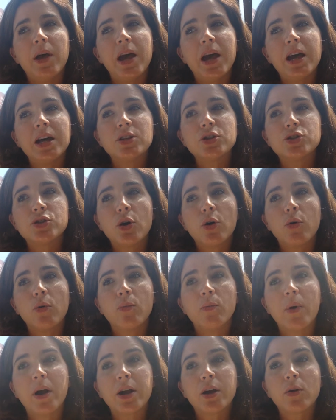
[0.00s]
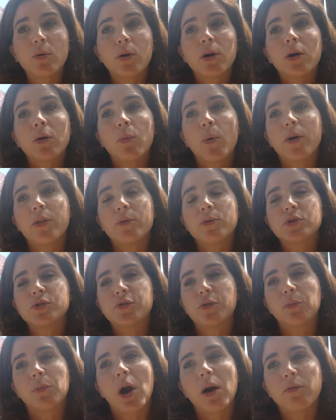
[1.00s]
And so my career, whether
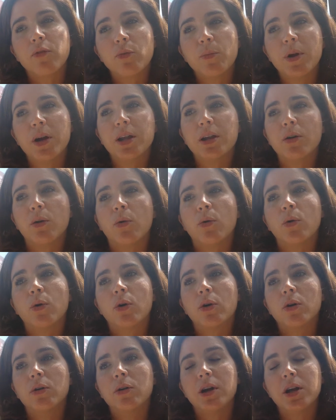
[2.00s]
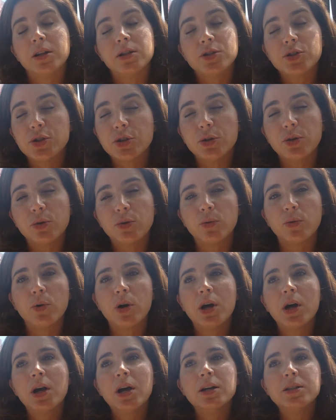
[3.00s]
it's from government or into
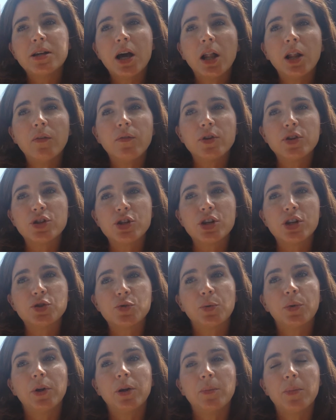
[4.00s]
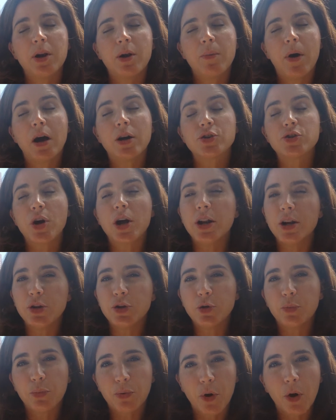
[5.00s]
television, has really been about trying to
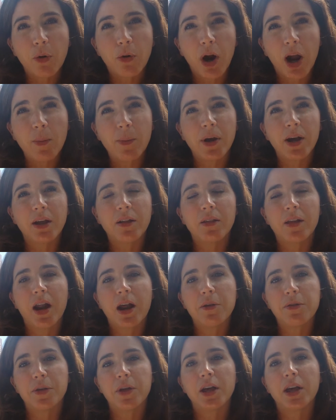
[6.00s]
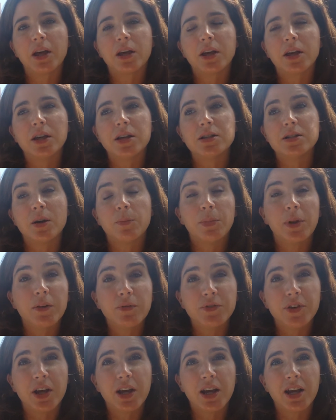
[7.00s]
do programming that I think is
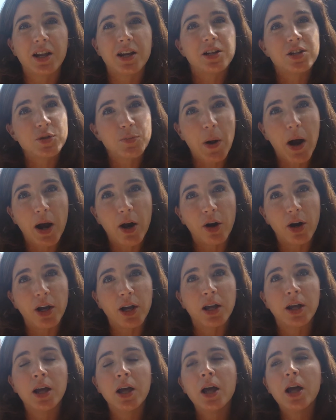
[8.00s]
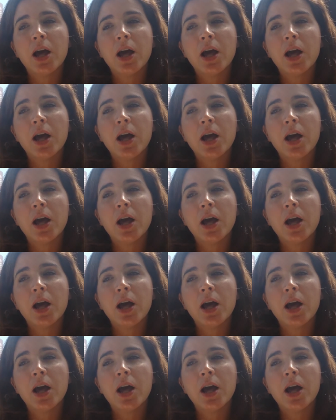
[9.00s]
uplifting and inspiring.